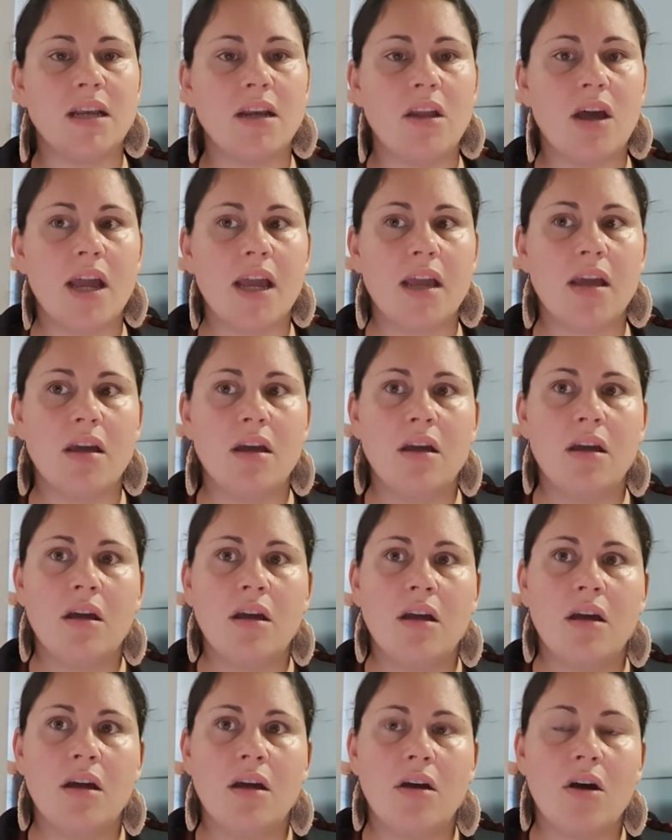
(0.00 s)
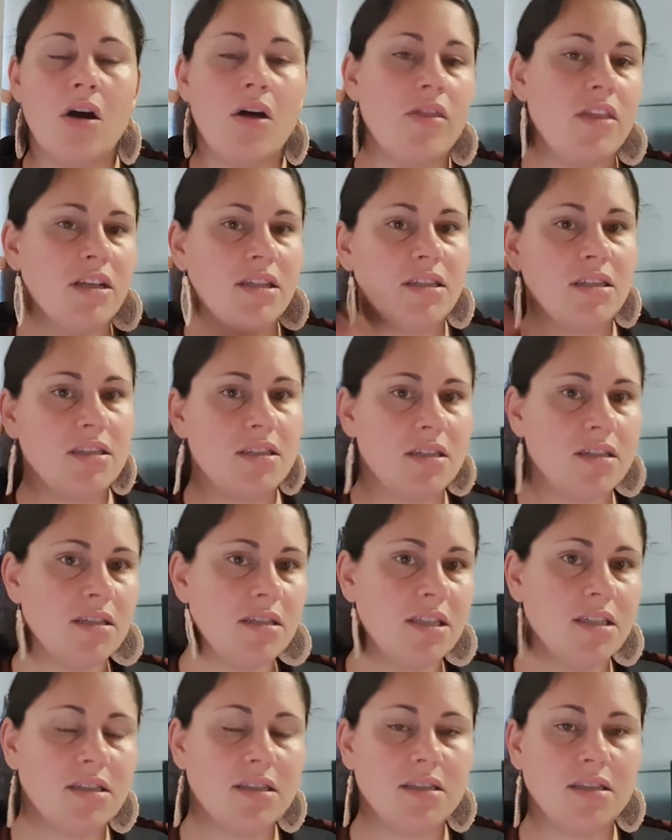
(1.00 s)
Like, oh, this
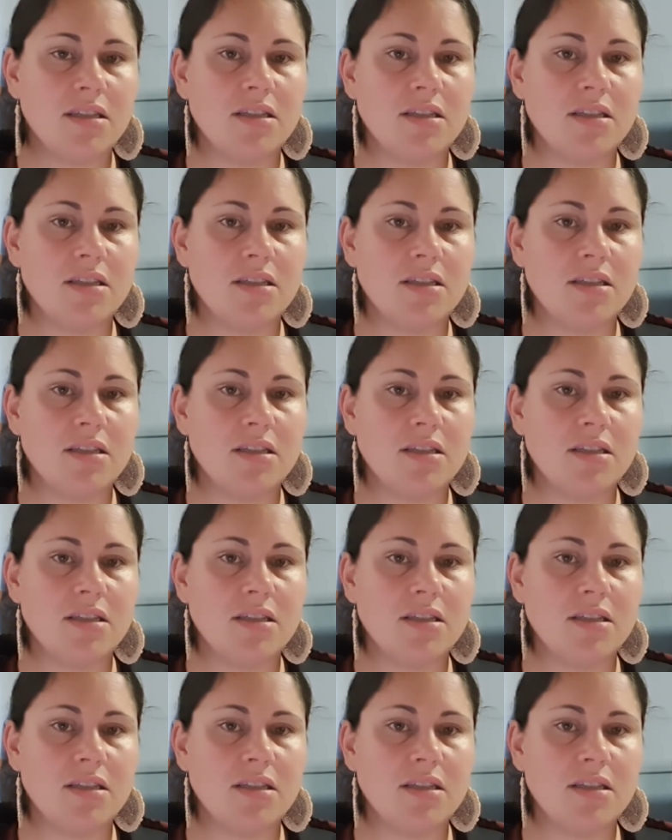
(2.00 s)
is